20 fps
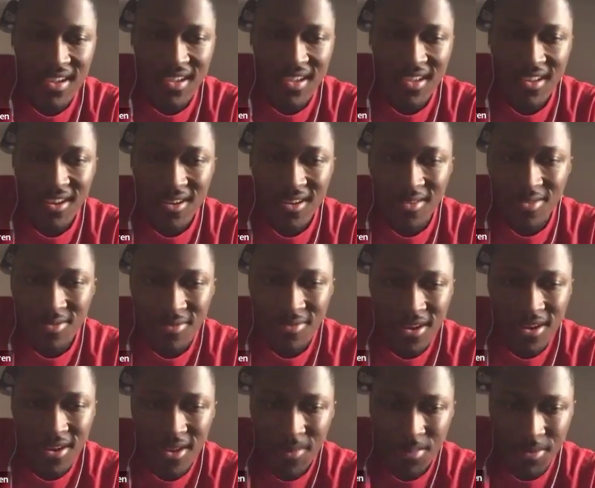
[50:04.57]

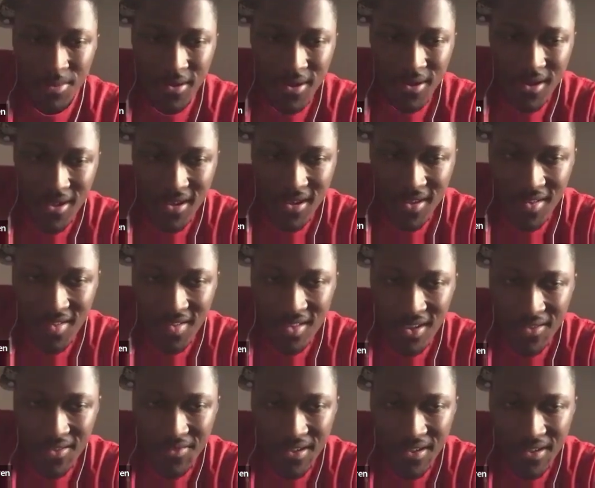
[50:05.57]
3D printing and
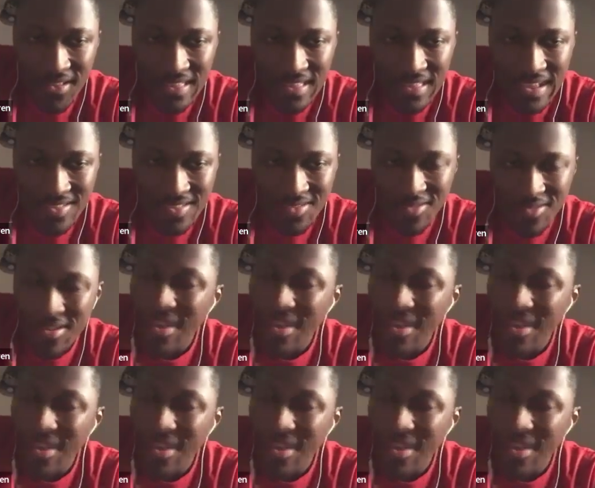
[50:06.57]
stuff like that too.